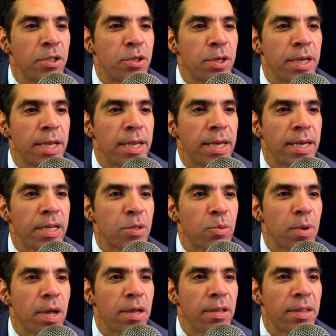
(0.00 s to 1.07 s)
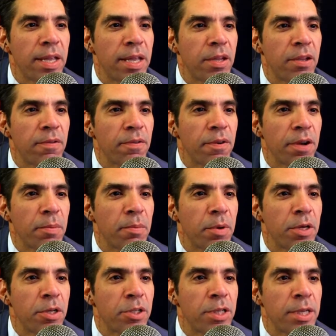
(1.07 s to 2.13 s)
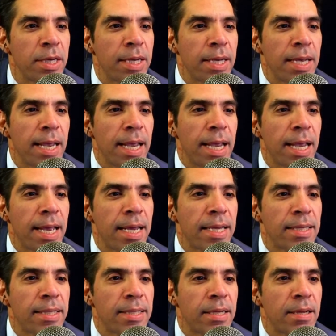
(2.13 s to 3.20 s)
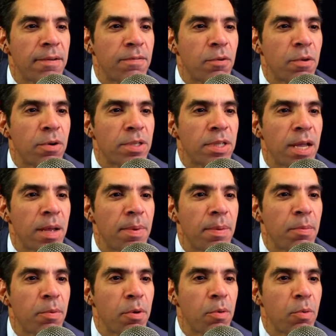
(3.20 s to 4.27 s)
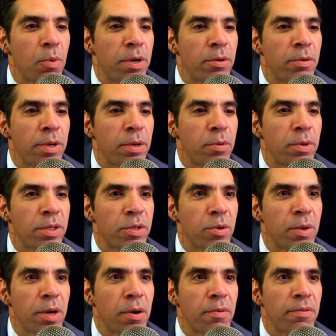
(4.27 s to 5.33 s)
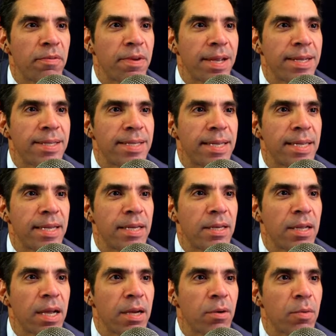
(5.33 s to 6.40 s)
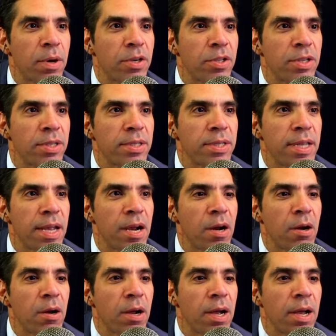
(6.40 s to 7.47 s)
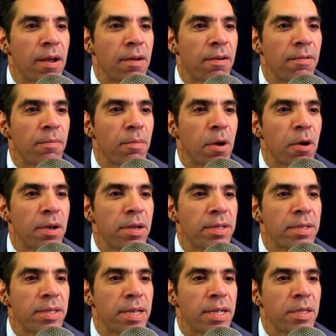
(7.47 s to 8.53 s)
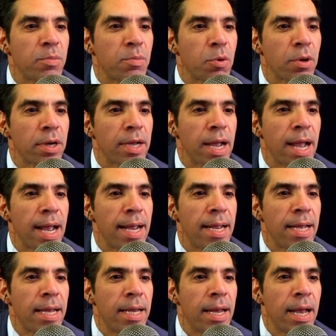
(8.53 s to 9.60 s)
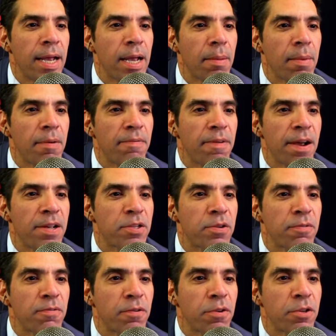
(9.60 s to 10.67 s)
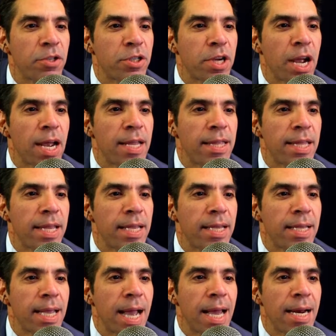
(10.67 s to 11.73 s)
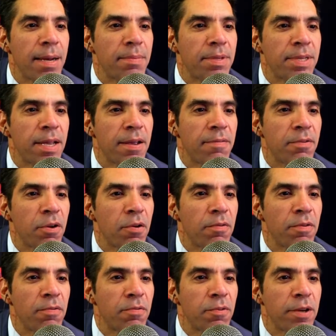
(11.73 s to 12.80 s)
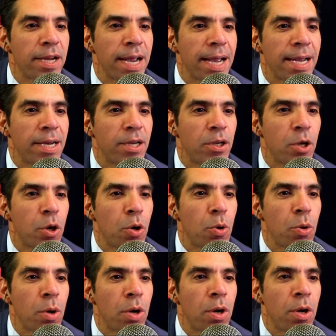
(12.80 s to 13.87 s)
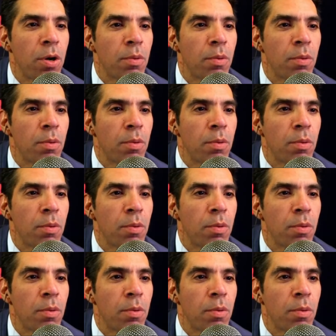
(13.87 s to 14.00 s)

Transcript: tuning in as well. Thank you very much. And of course, a lot of people are wondering what's going on with the vaccine. Got questions there. Maria says, poor guy. I got my Pfizer first shot. Thank God I'm safe, COVID free, and no